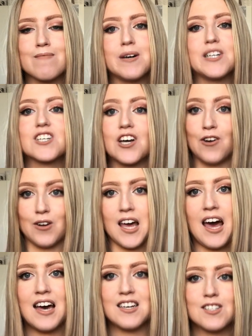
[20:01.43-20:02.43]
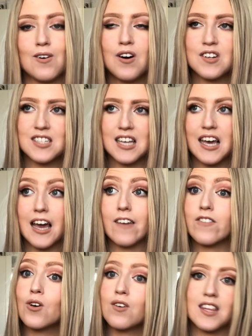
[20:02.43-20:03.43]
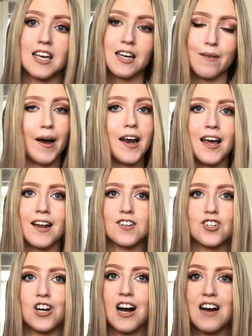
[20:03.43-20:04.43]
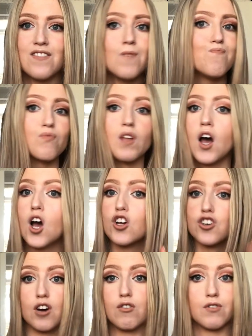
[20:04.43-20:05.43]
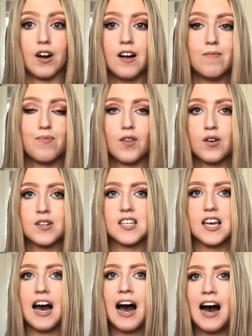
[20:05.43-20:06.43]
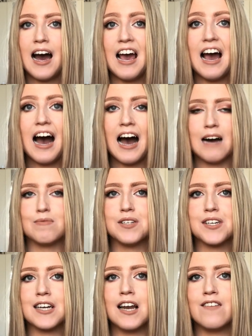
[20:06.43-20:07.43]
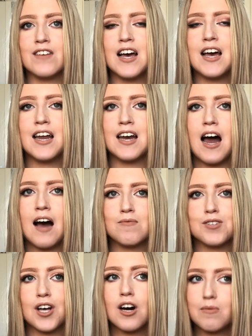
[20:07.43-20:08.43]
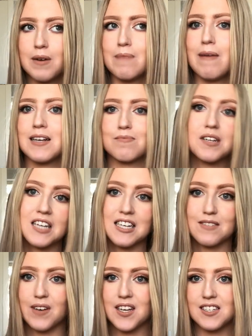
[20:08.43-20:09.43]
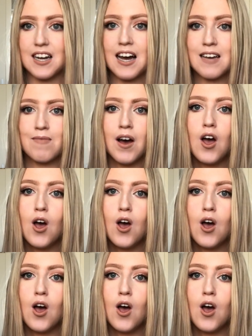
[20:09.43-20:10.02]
much okay. So honestly, if you're thinking about learning to drive, go for it. Honestly, I absolutely love it, and I'm just hoping I pass my test first time